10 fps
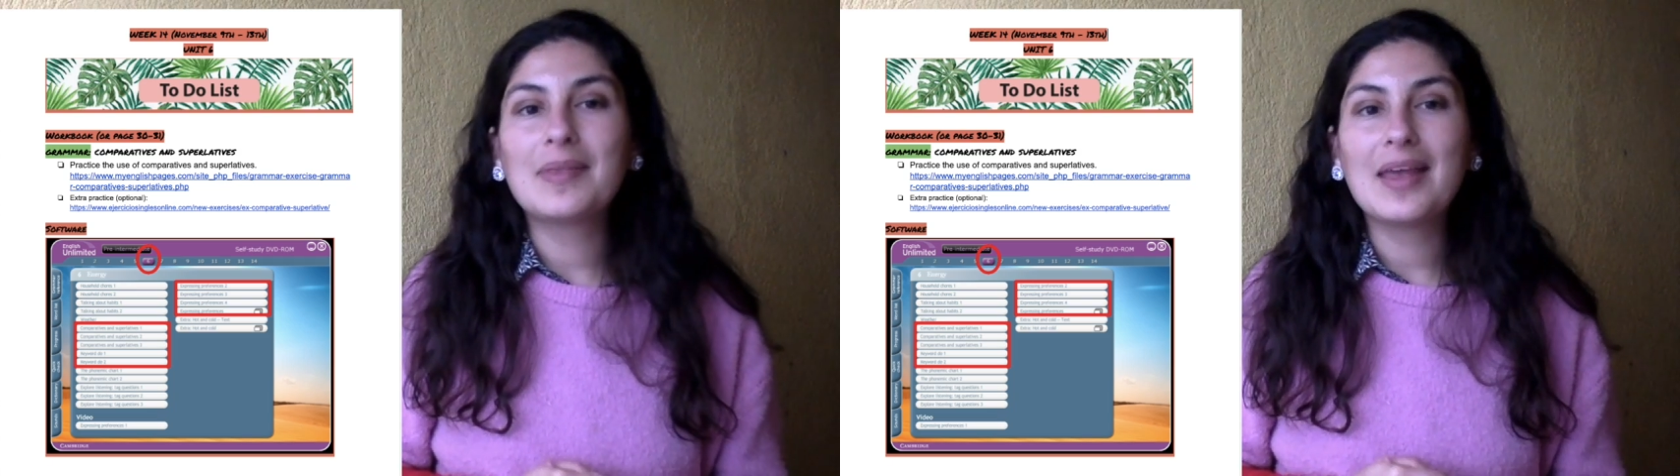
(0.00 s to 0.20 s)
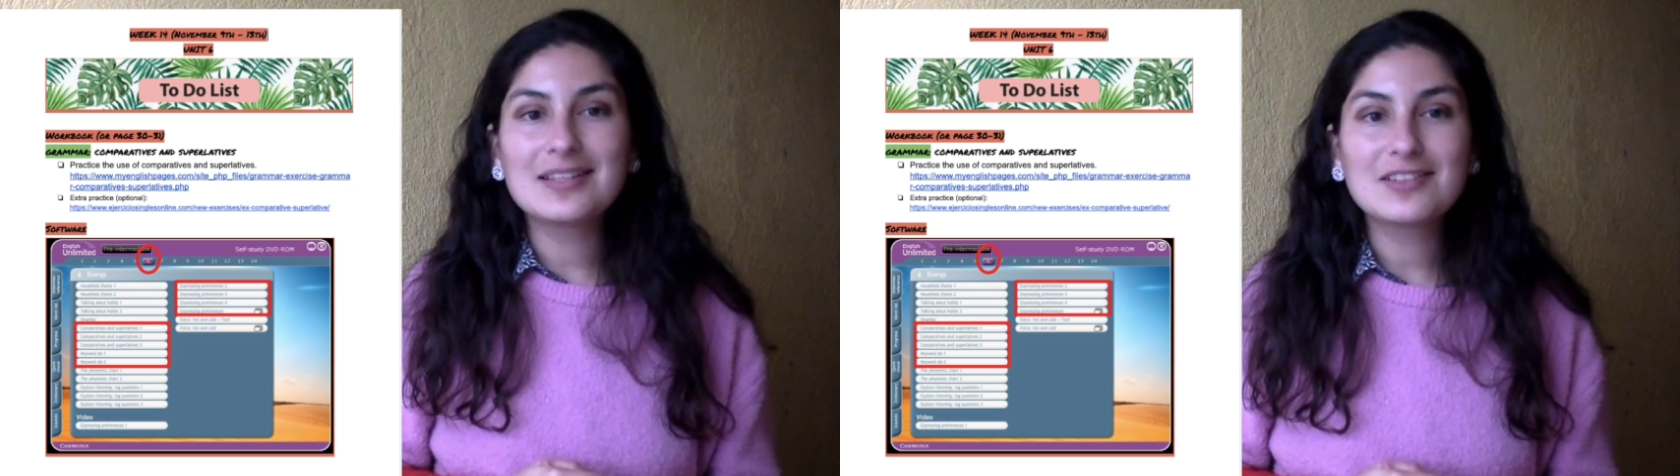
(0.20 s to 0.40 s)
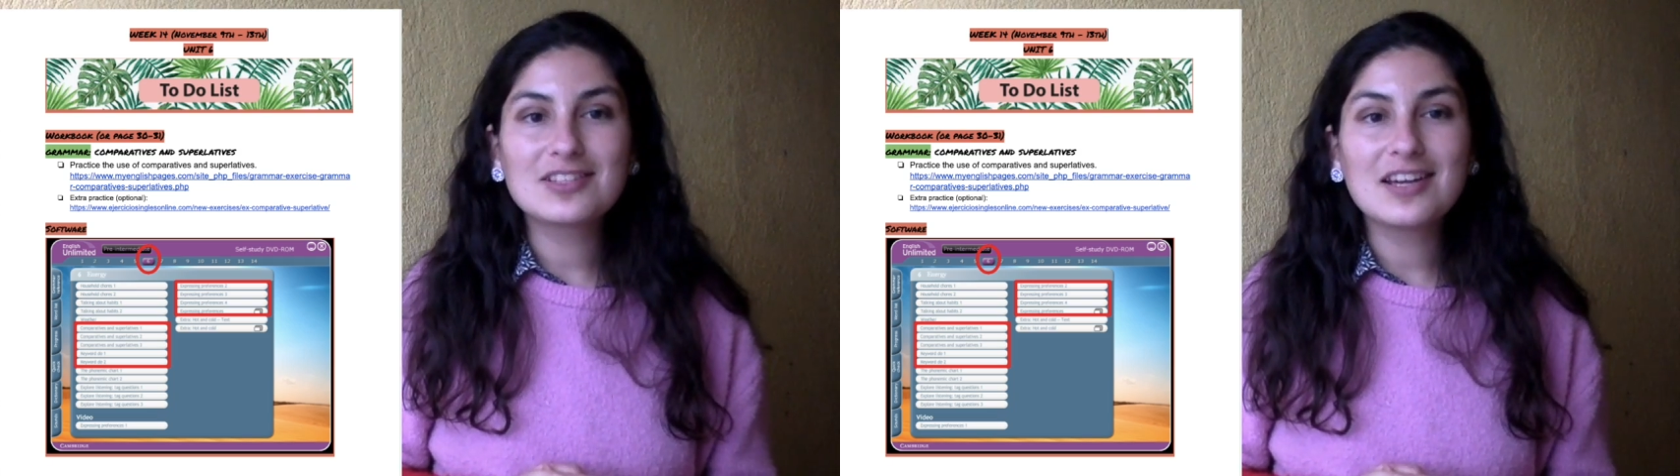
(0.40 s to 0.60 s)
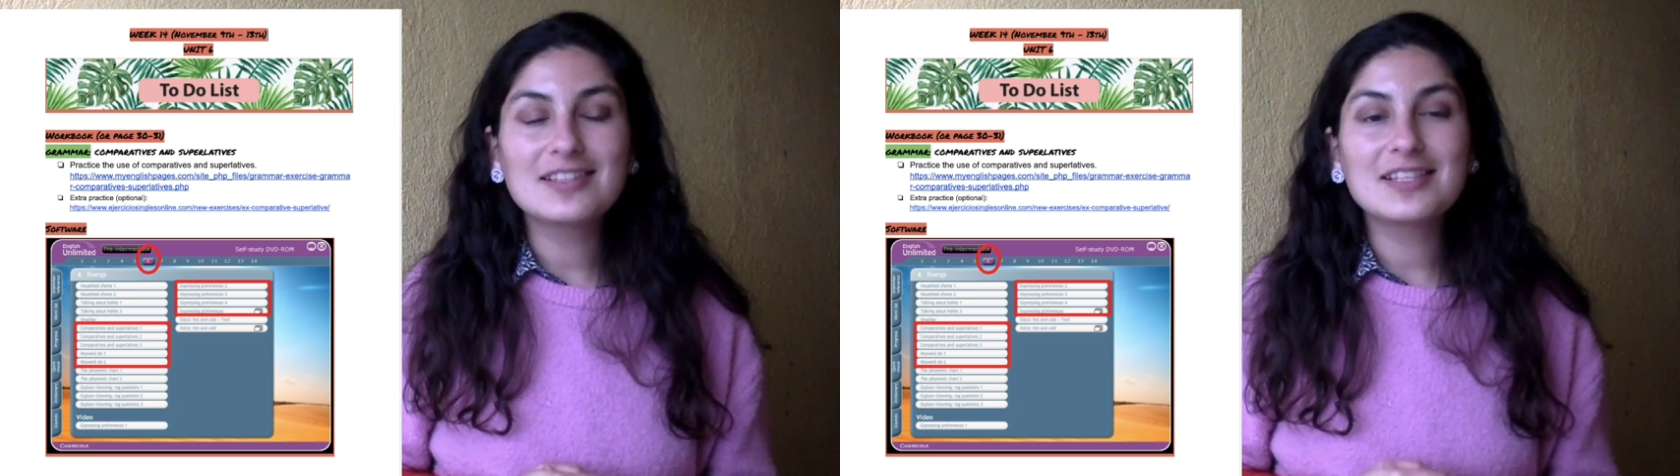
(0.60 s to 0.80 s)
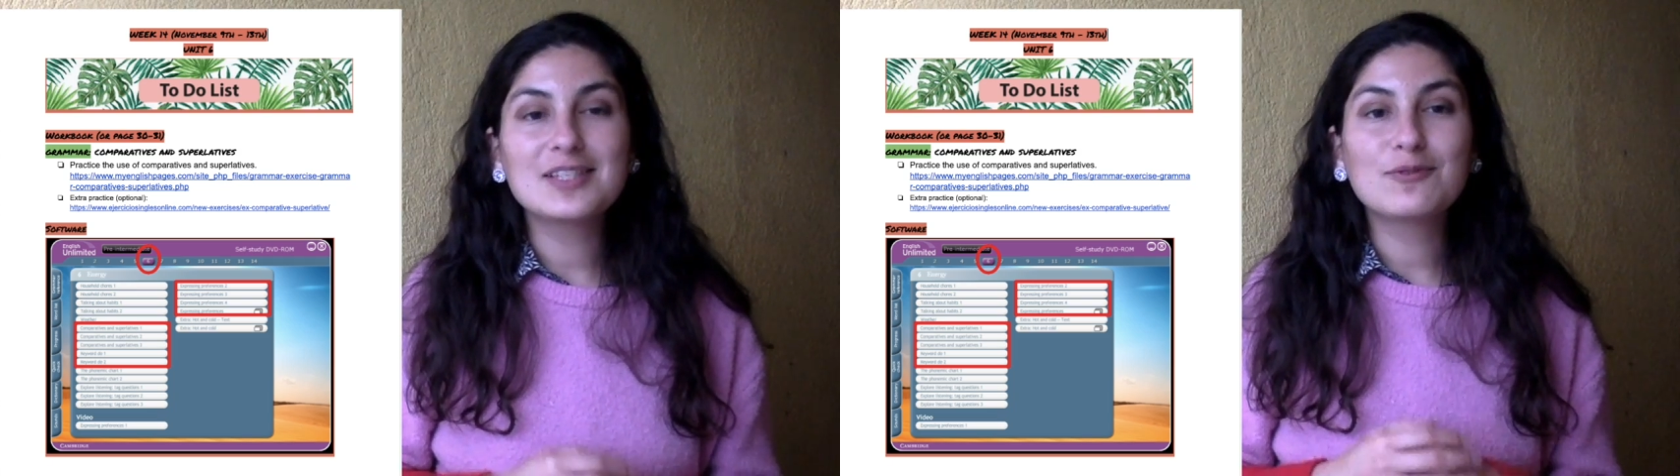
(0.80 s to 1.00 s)

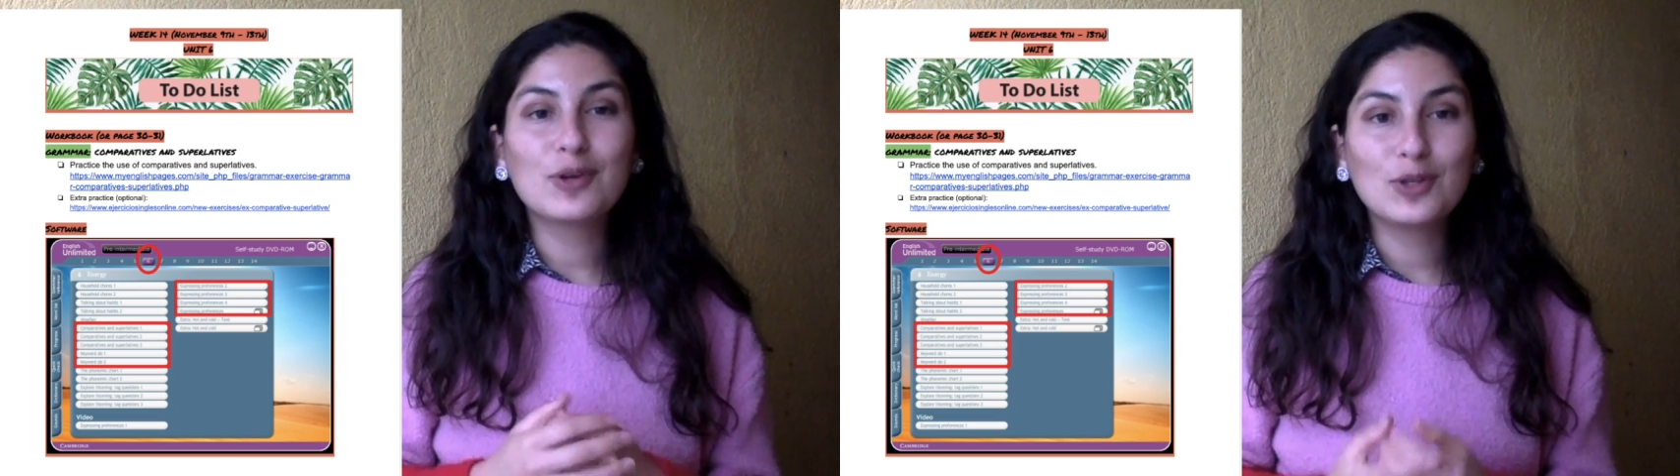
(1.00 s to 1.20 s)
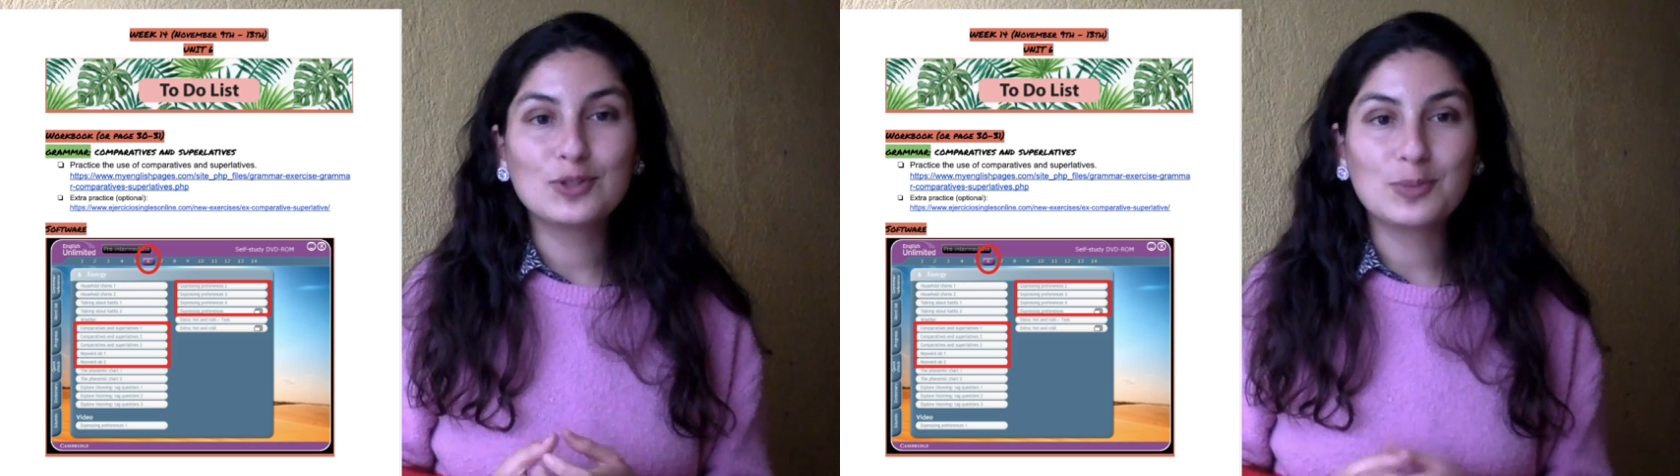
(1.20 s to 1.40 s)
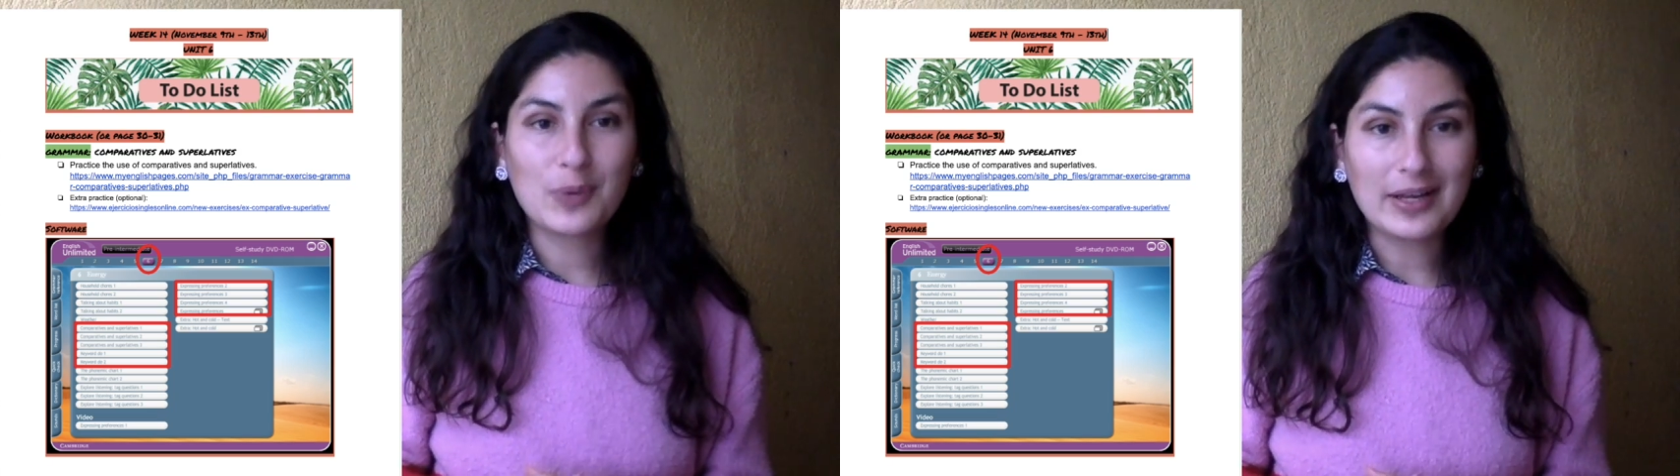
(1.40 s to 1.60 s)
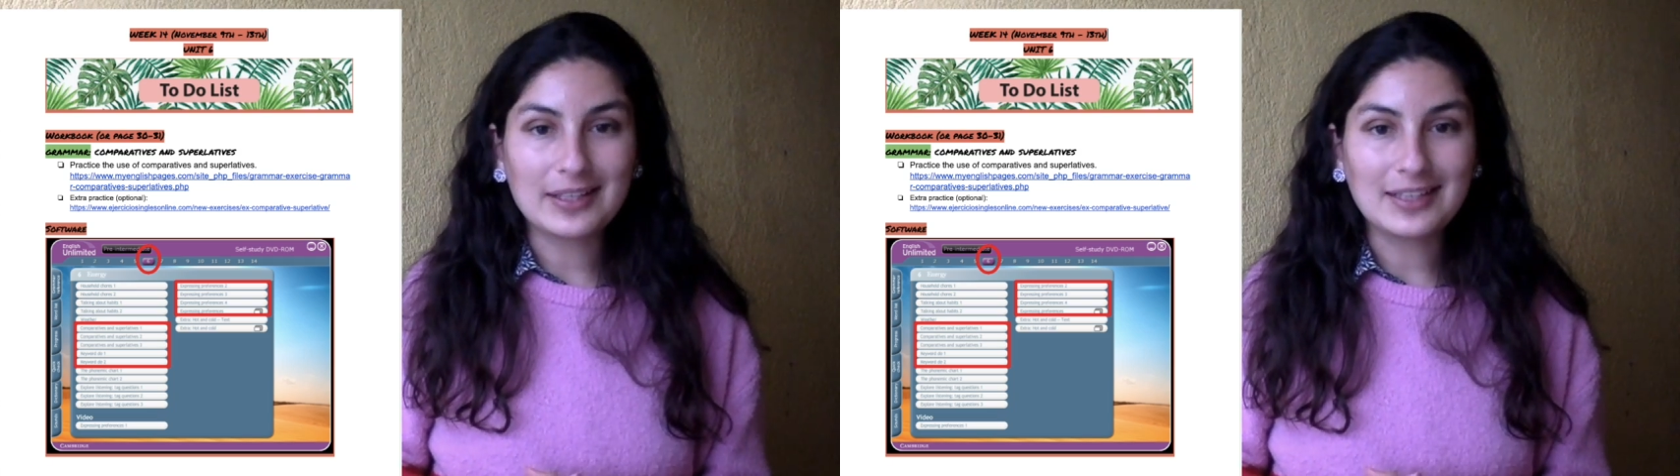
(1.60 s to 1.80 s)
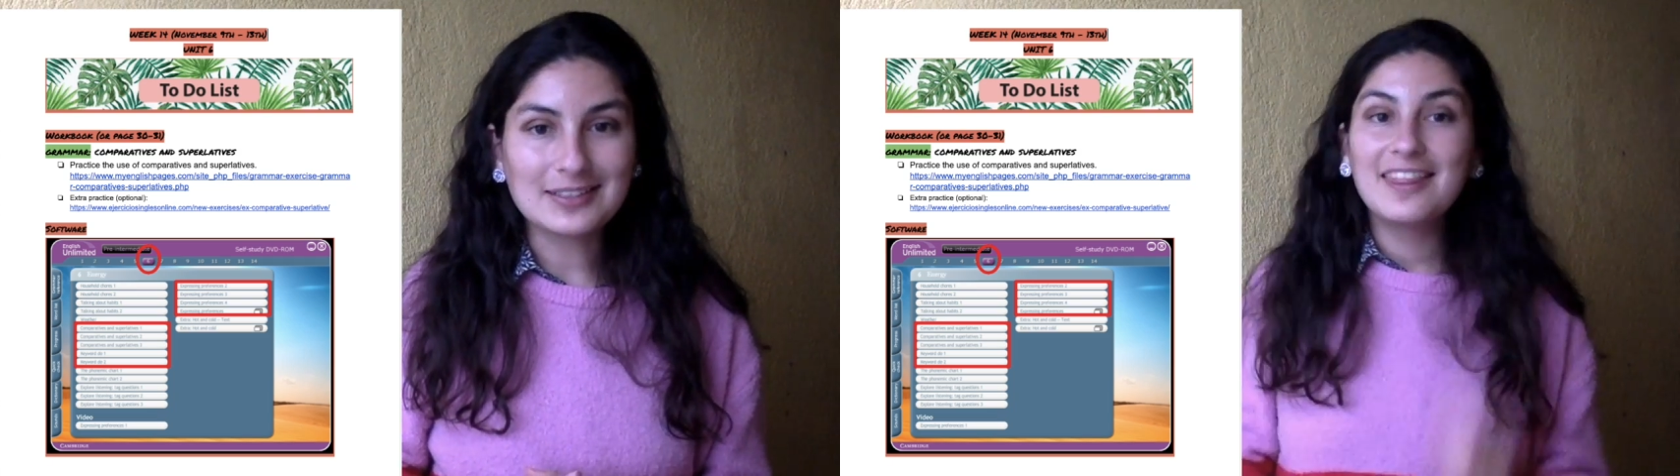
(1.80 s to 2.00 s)
exercises for you to practice.